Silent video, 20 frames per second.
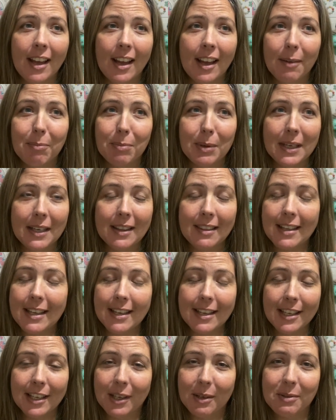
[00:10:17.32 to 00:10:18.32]
been
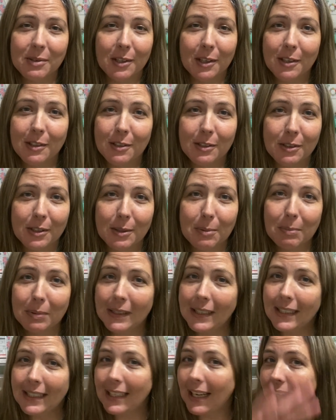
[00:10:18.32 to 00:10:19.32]
thinking I was going to do
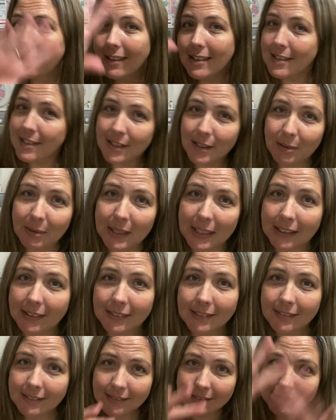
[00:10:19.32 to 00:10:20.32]
completely other
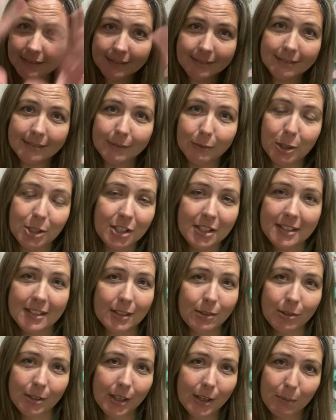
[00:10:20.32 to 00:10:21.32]
sewing, which is
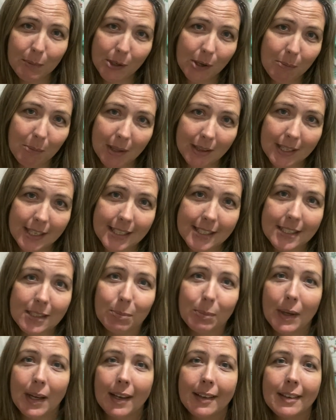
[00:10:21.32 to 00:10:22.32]
still going to be on my
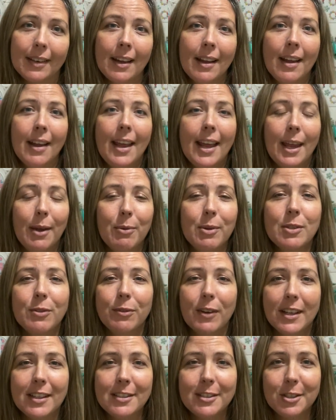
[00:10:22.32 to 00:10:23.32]
list, but it was
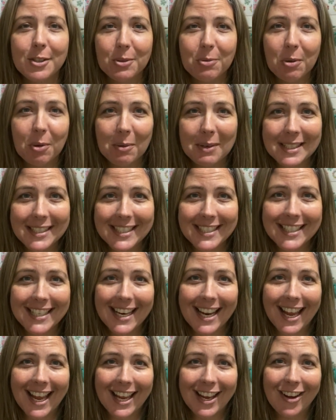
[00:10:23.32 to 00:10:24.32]
fun to do what we did
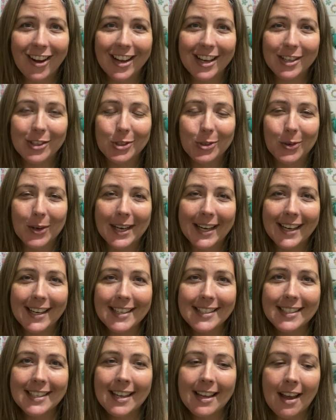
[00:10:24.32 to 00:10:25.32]
today. I enjoyed
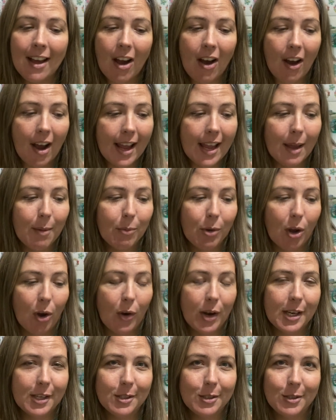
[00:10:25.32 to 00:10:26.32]
it. I am
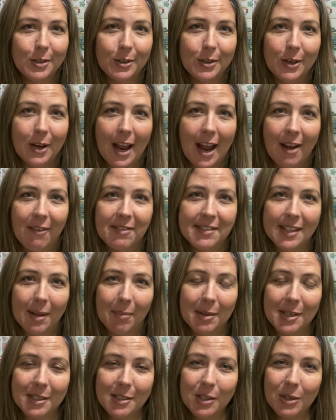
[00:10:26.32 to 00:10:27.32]
going to have
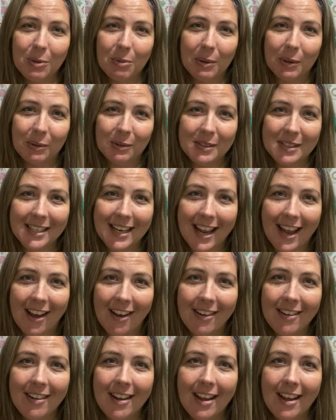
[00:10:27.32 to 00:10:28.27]
something to quilt now,